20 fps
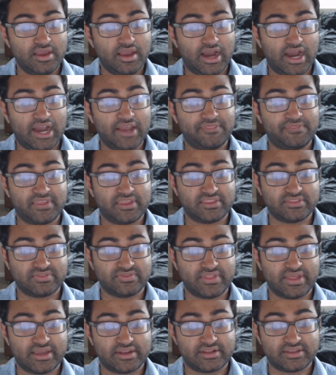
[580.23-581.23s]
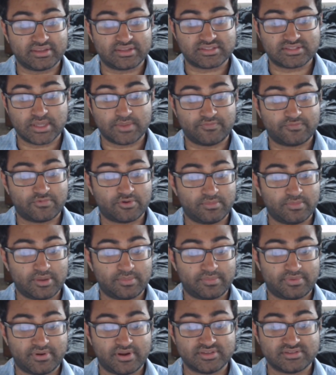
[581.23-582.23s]
I think that, except for my
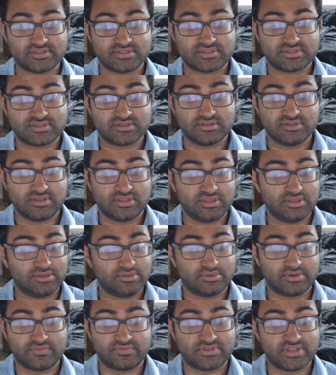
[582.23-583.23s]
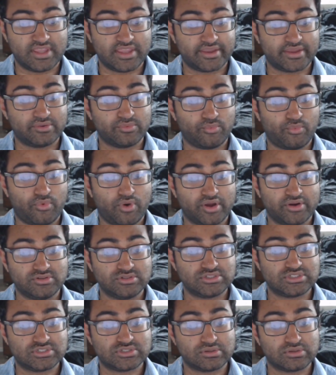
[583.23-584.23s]
presence, he would have taken one
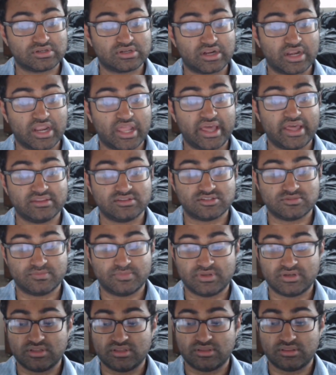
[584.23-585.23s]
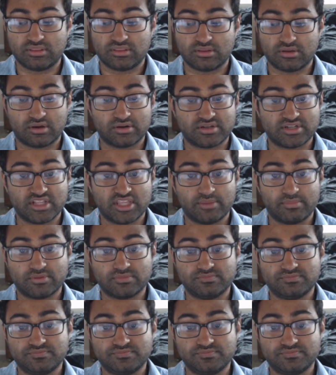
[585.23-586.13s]
short glance beneath our table.